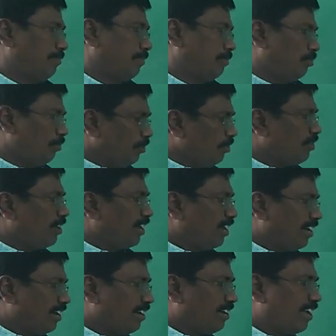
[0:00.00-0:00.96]
So you
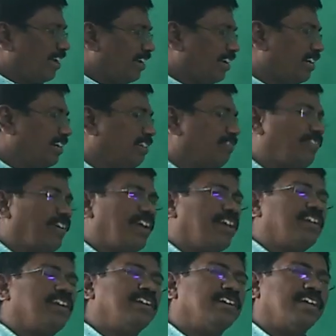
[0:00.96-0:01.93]
can take
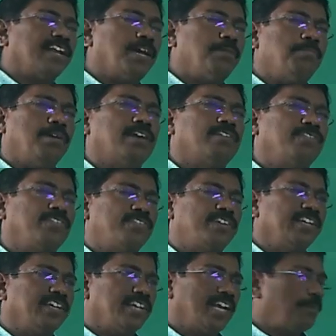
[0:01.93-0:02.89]
500 gram or
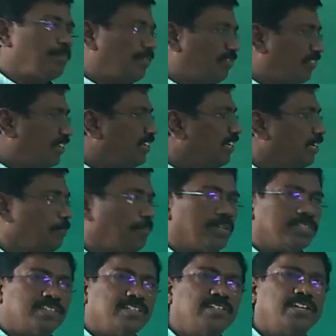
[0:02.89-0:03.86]
50 gram of
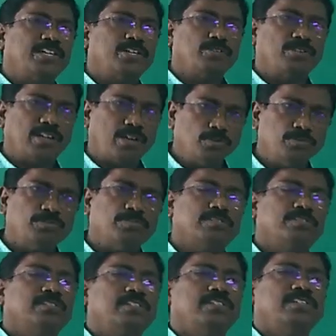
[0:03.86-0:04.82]
mustard at your house,
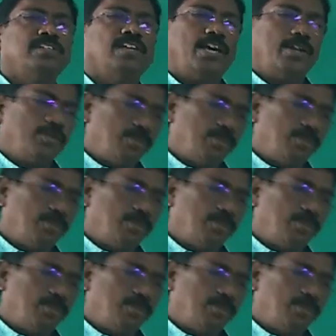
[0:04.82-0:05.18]
and